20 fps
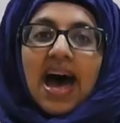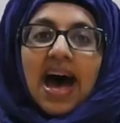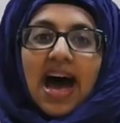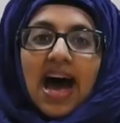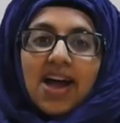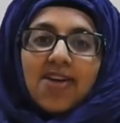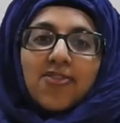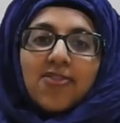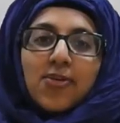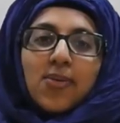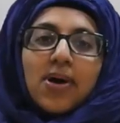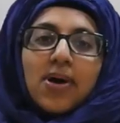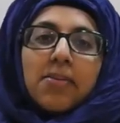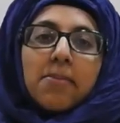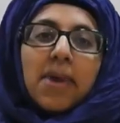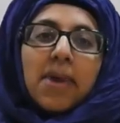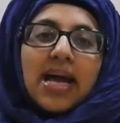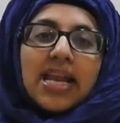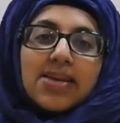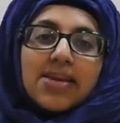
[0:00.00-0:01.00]
Hi
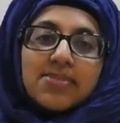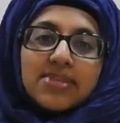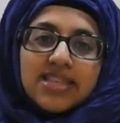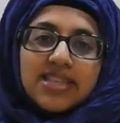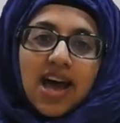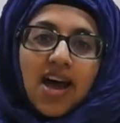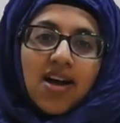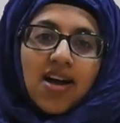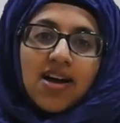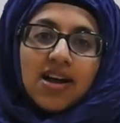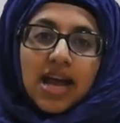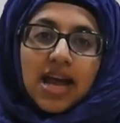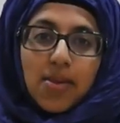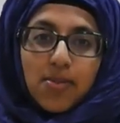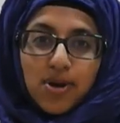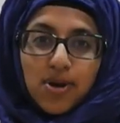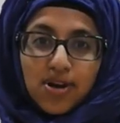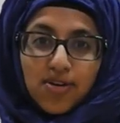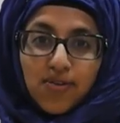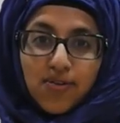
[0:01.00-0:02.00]
everyone, my name is Zara and
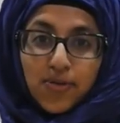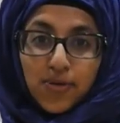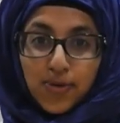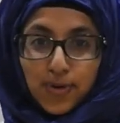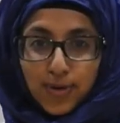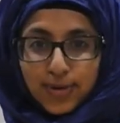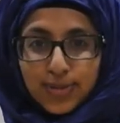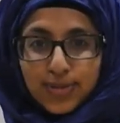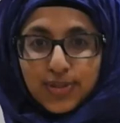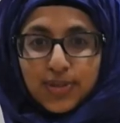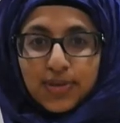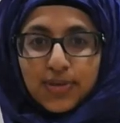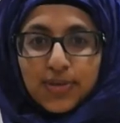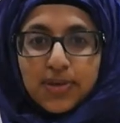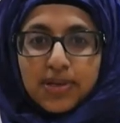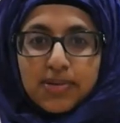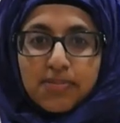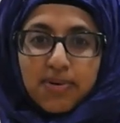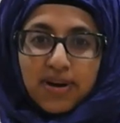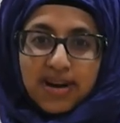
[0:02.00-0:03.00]
I'm running for your student
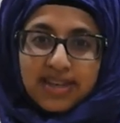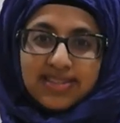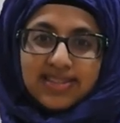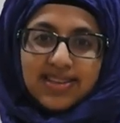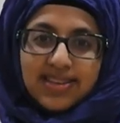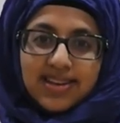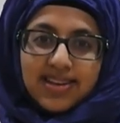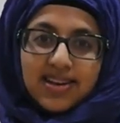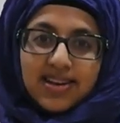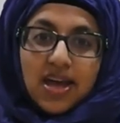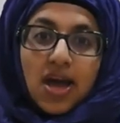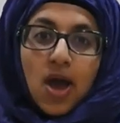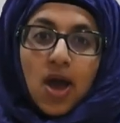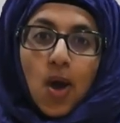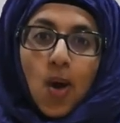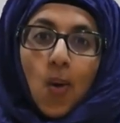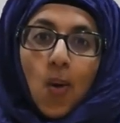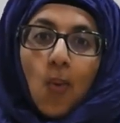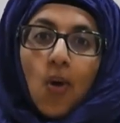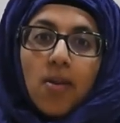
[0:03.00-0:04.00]
union president.
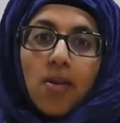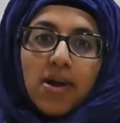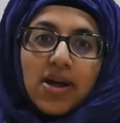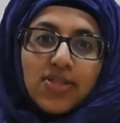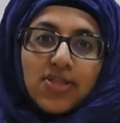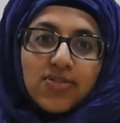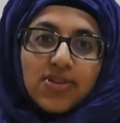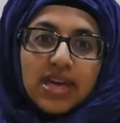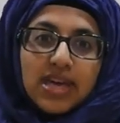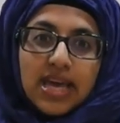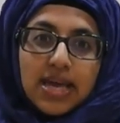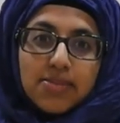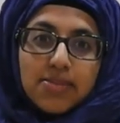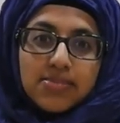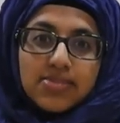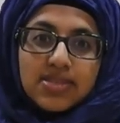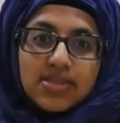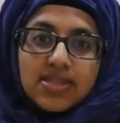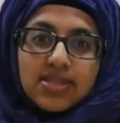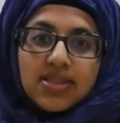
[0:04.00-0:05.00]
What are my three
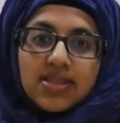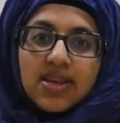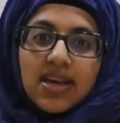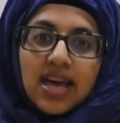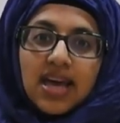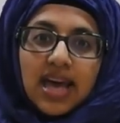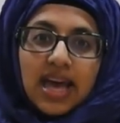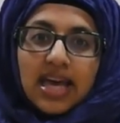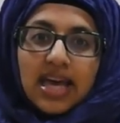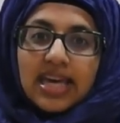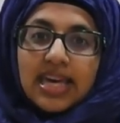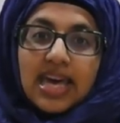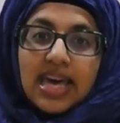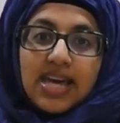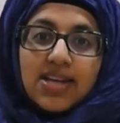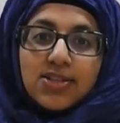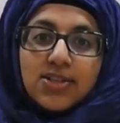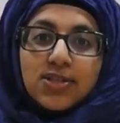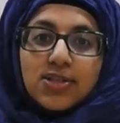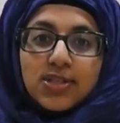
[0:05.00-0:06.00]
aims?
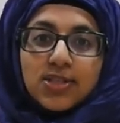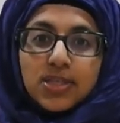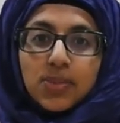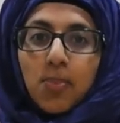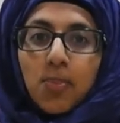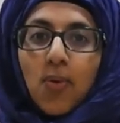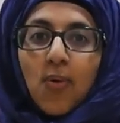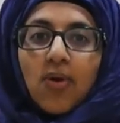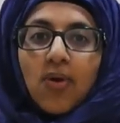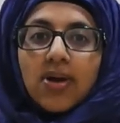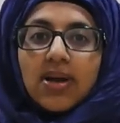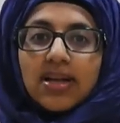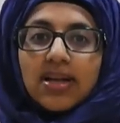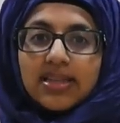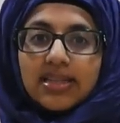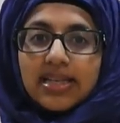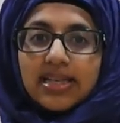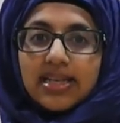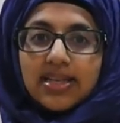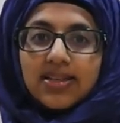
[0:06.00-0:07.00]
Engage, support
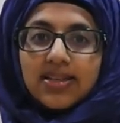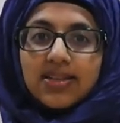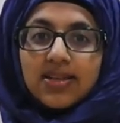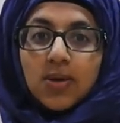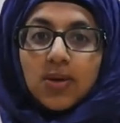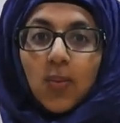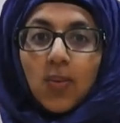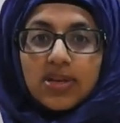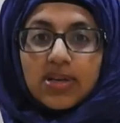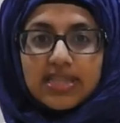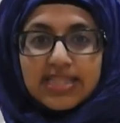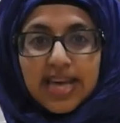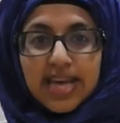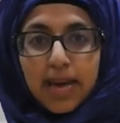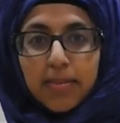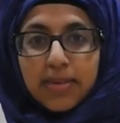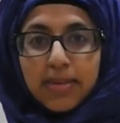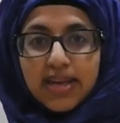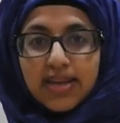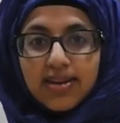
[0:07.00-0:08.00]
and lead. What does
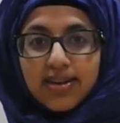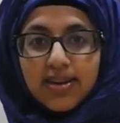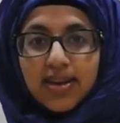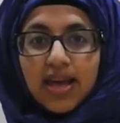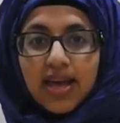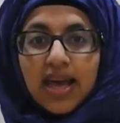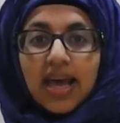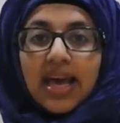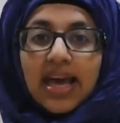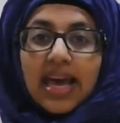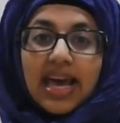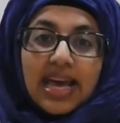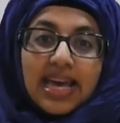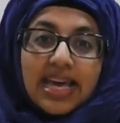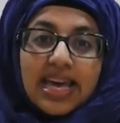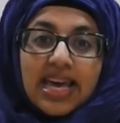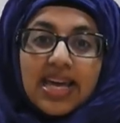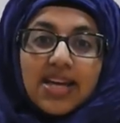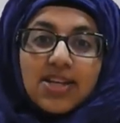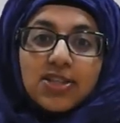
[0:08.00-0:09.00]
that mean?
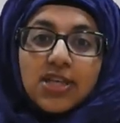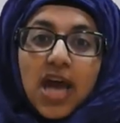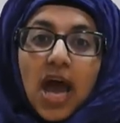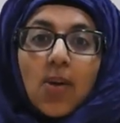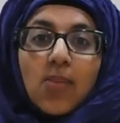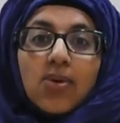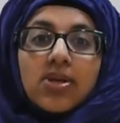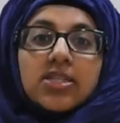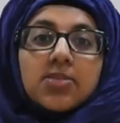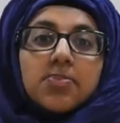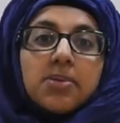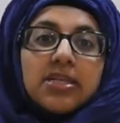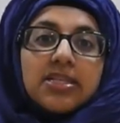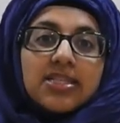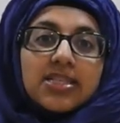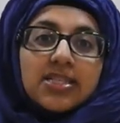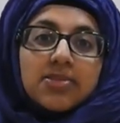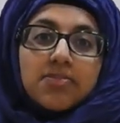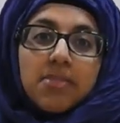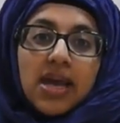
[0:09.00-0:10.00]
Engage, I want to speak
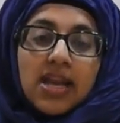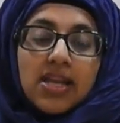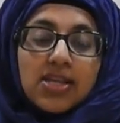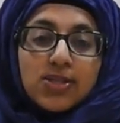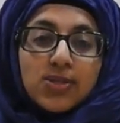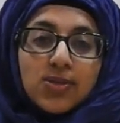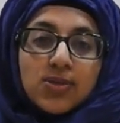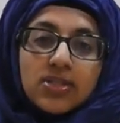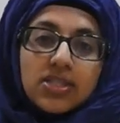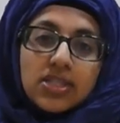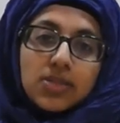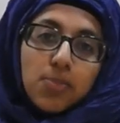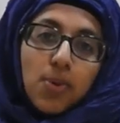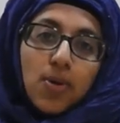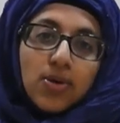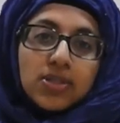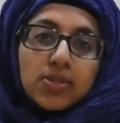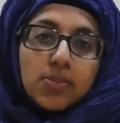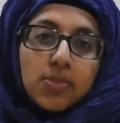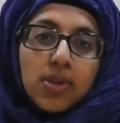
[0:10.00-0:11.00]
to as many students as
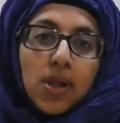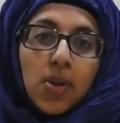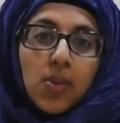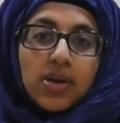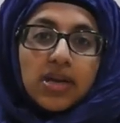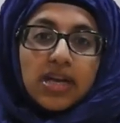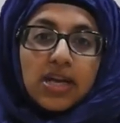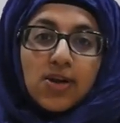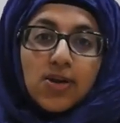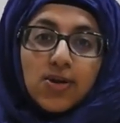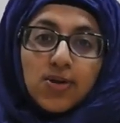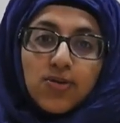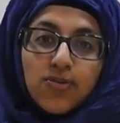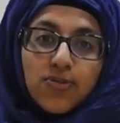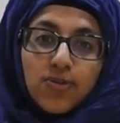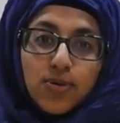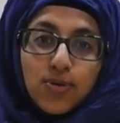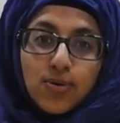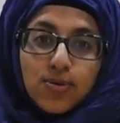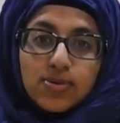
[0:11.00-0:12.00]
possible. I want to hear your
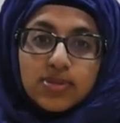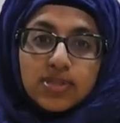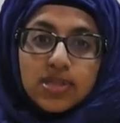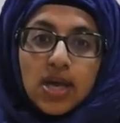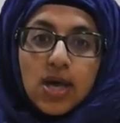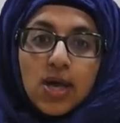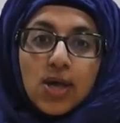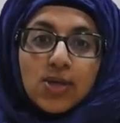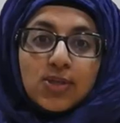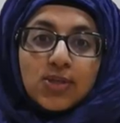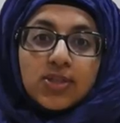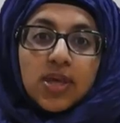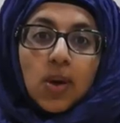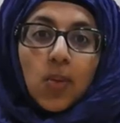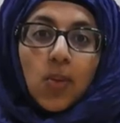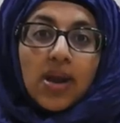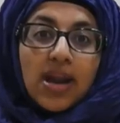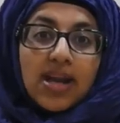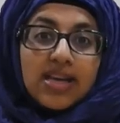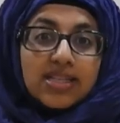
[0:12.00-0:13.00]
views so that
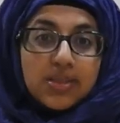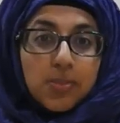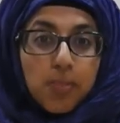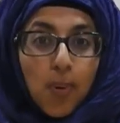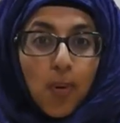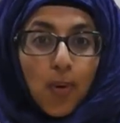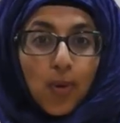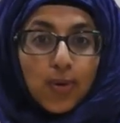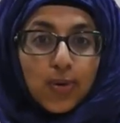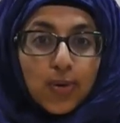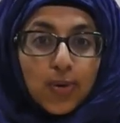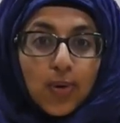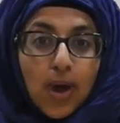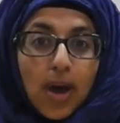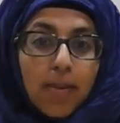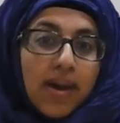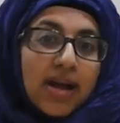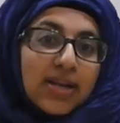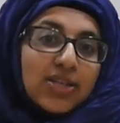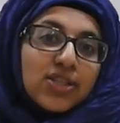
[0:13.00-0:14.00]
when I support you,
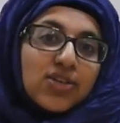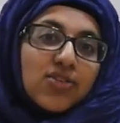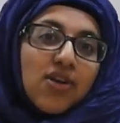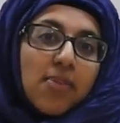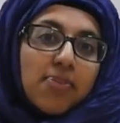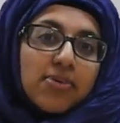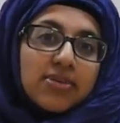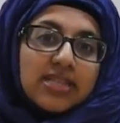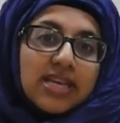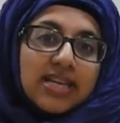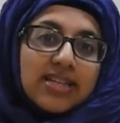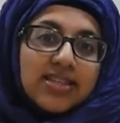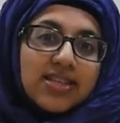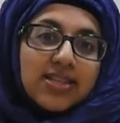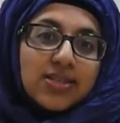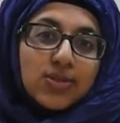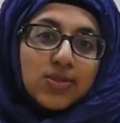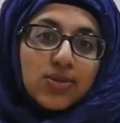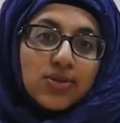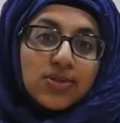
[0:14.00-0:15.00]
I'm actually
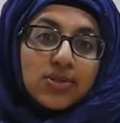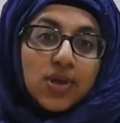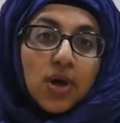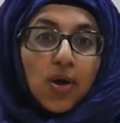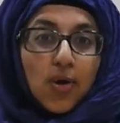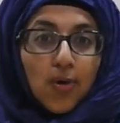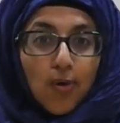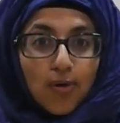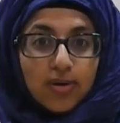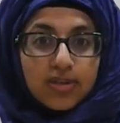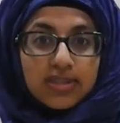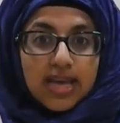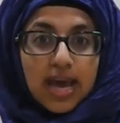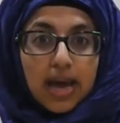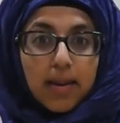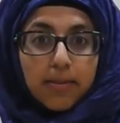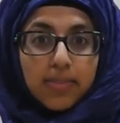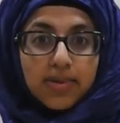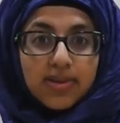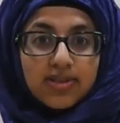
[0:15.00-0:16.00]
representing students across
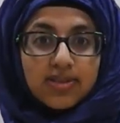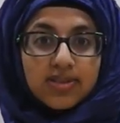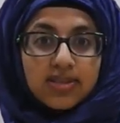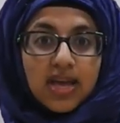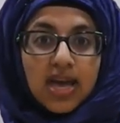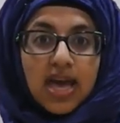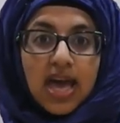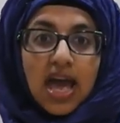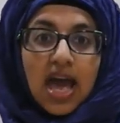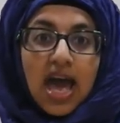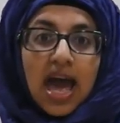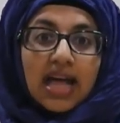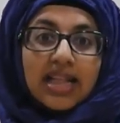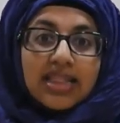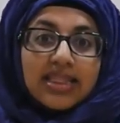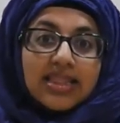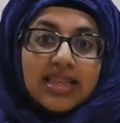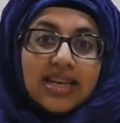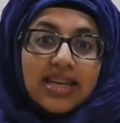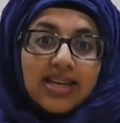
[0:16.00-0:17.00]
campus.
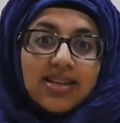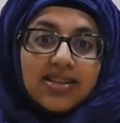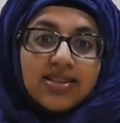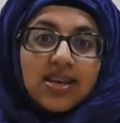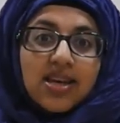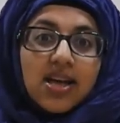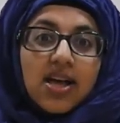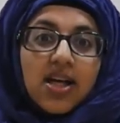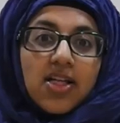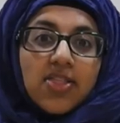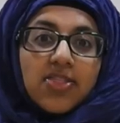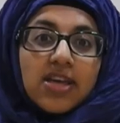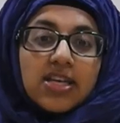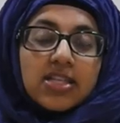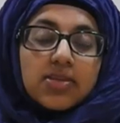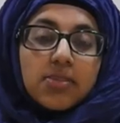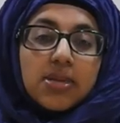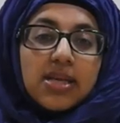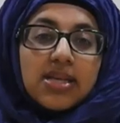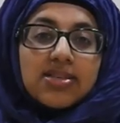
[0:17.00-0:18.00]
Lead,
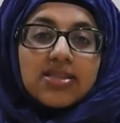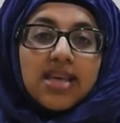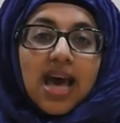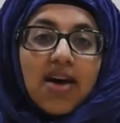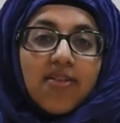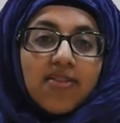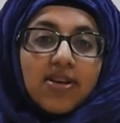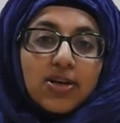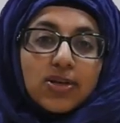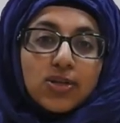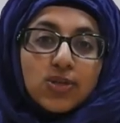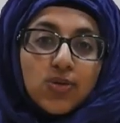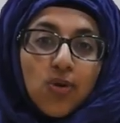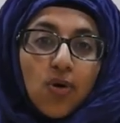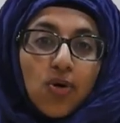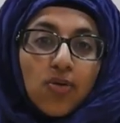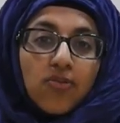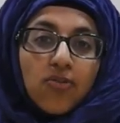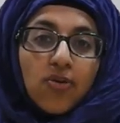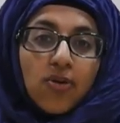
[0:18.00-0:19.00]
this means having a
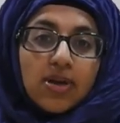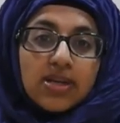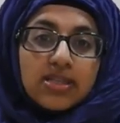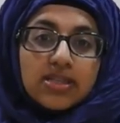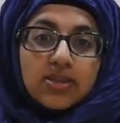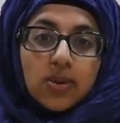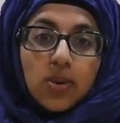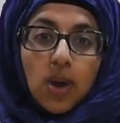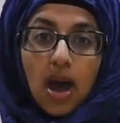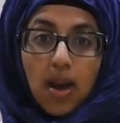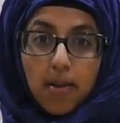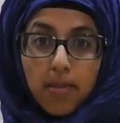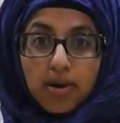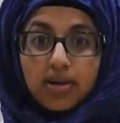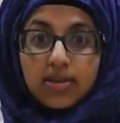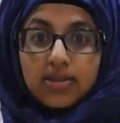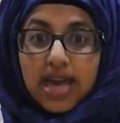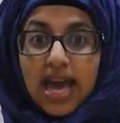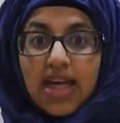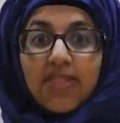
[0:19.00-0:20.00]
strong voice
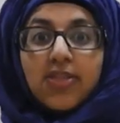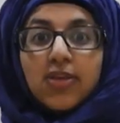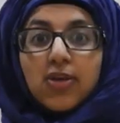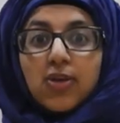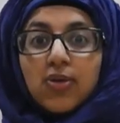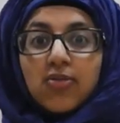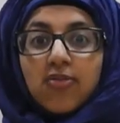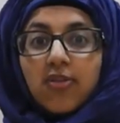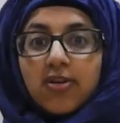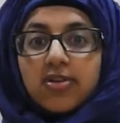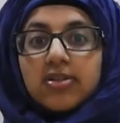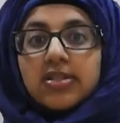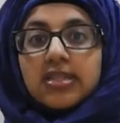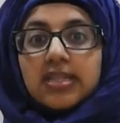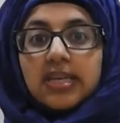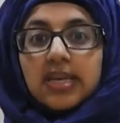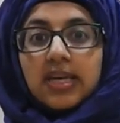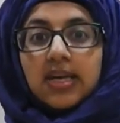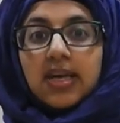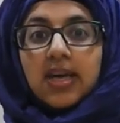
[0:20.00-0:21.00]
in the
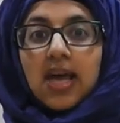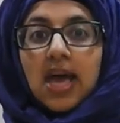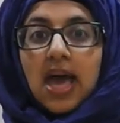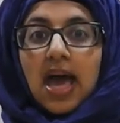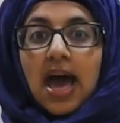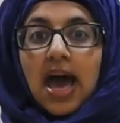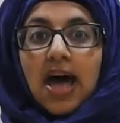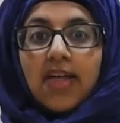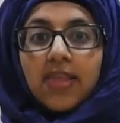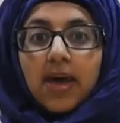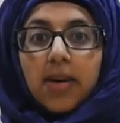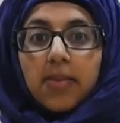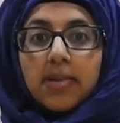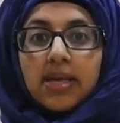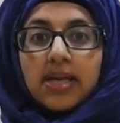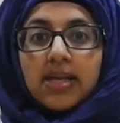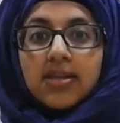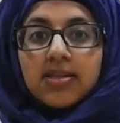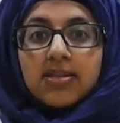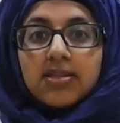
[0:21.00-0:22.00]
university, and that
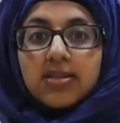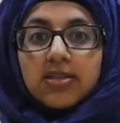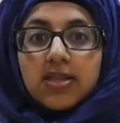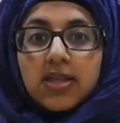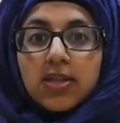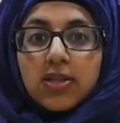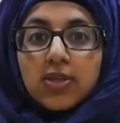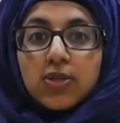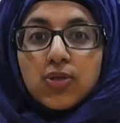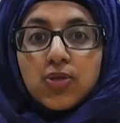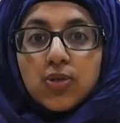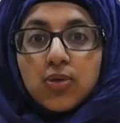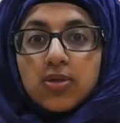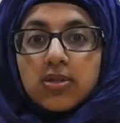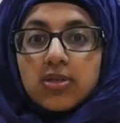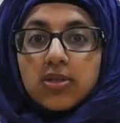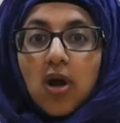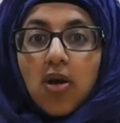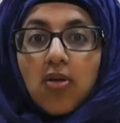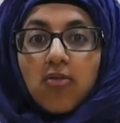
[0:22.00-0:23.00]
means that the
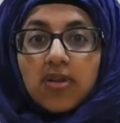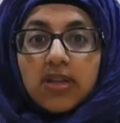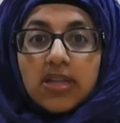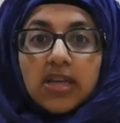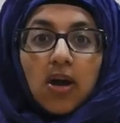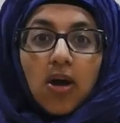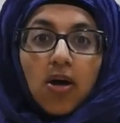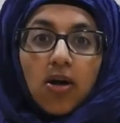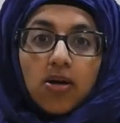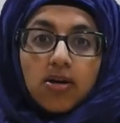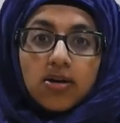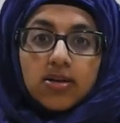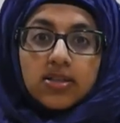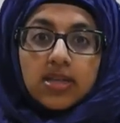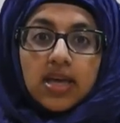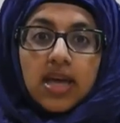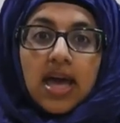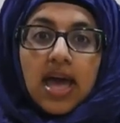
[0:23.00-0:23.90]
students are really heard.